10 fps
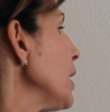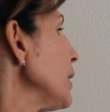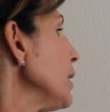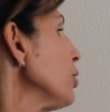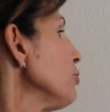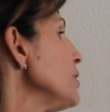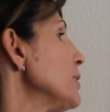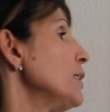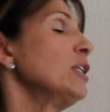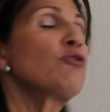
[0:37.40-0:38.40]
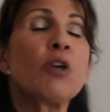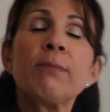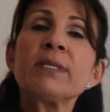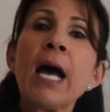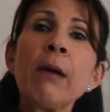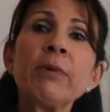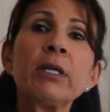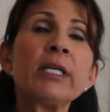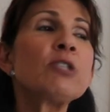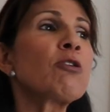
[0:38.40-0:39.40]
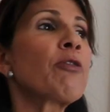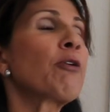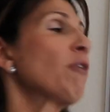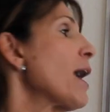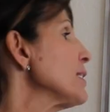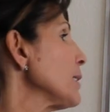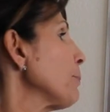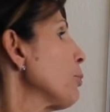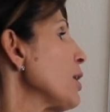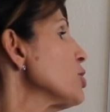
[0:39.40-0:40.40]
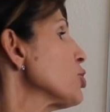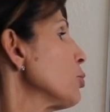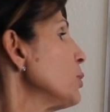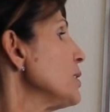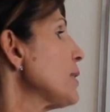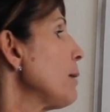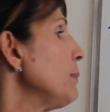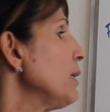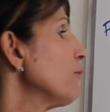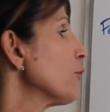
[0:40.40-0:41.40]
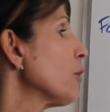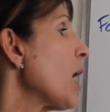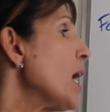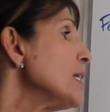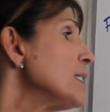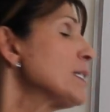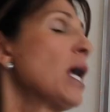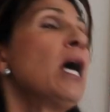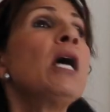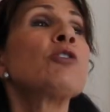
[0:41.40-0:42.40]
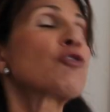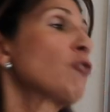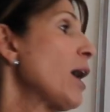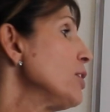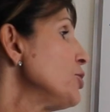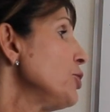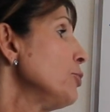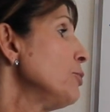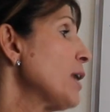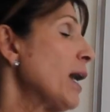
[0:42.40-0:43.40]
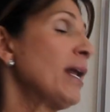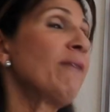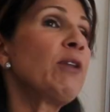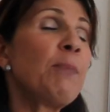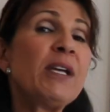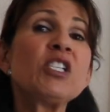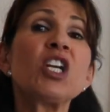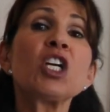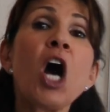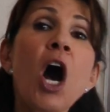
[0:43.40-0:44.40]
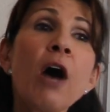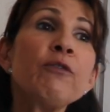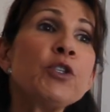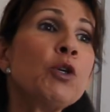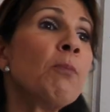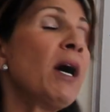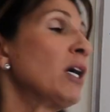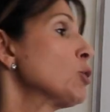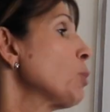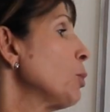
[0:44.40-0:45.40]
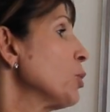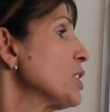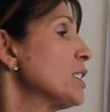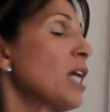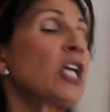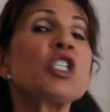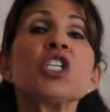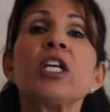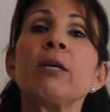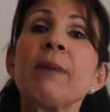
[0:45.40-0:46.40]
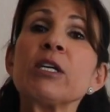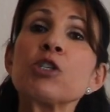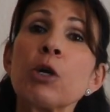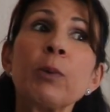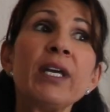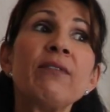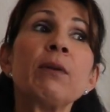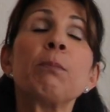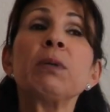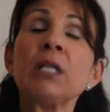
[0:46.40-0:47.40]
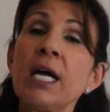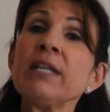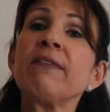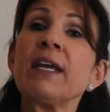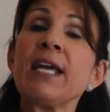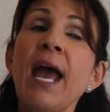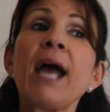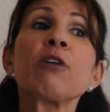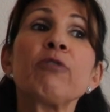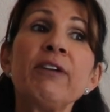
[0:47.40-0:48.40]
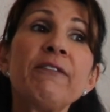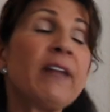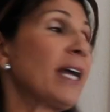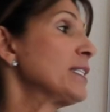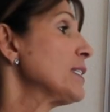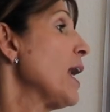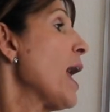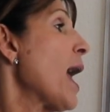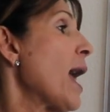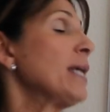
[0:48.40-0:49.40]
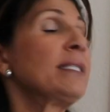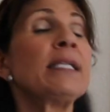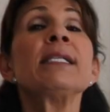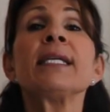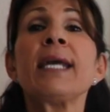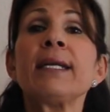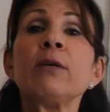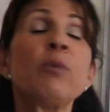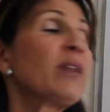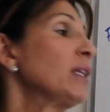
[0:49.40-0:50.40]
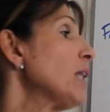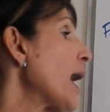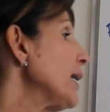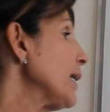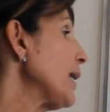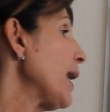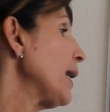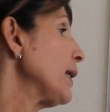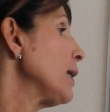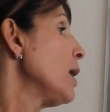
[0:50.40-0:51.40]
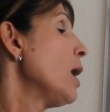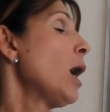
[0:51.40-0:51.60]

An increase in intra-abdominal, intrathoracic pressure. What does that mean for us? Try to not have the patient cough too much. When we're suctioning, make sure we even blunt the gag reflex as indicated with lidocaine.